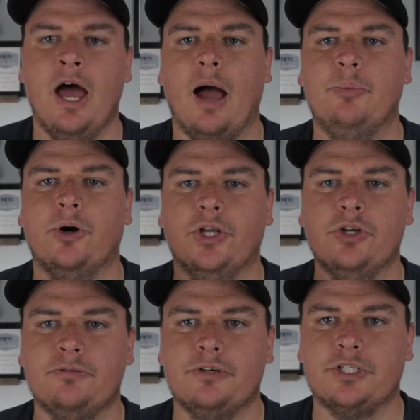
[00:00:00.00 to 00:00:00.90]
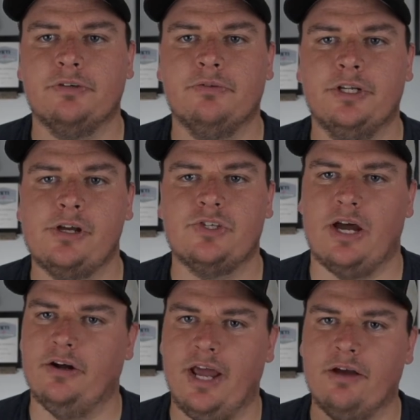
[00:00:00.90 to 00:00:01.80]
I put new fishing videos
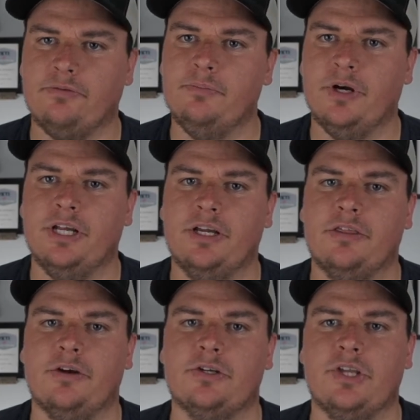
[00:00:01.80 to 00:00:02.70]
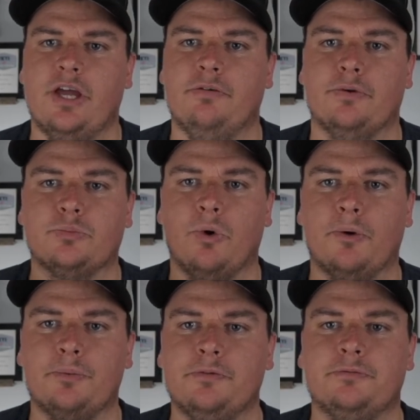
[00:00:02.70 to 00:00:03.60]
out every Monday and Thursday, from
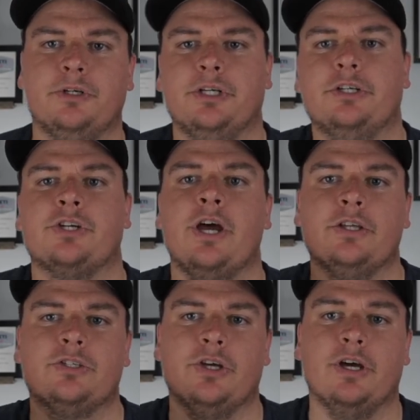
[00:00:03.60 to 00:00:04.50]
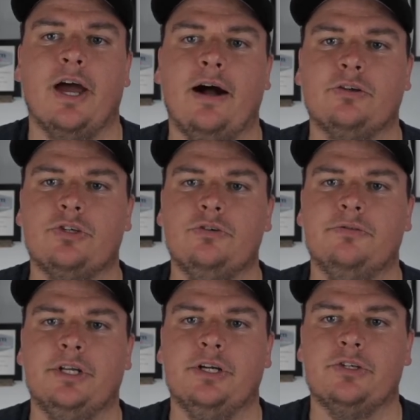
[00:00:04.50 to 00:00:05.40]
tournament footage to how-to
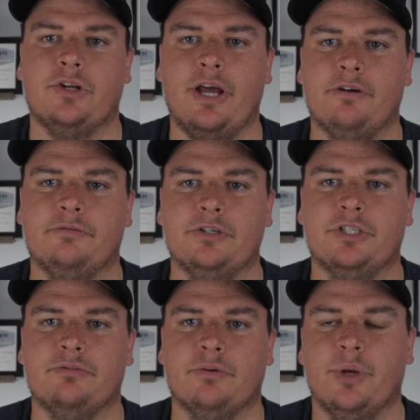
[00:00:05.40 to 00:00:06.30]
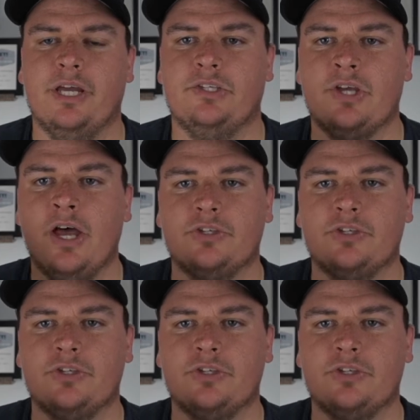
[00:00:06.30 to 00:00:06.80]
videos on how to fish different baits.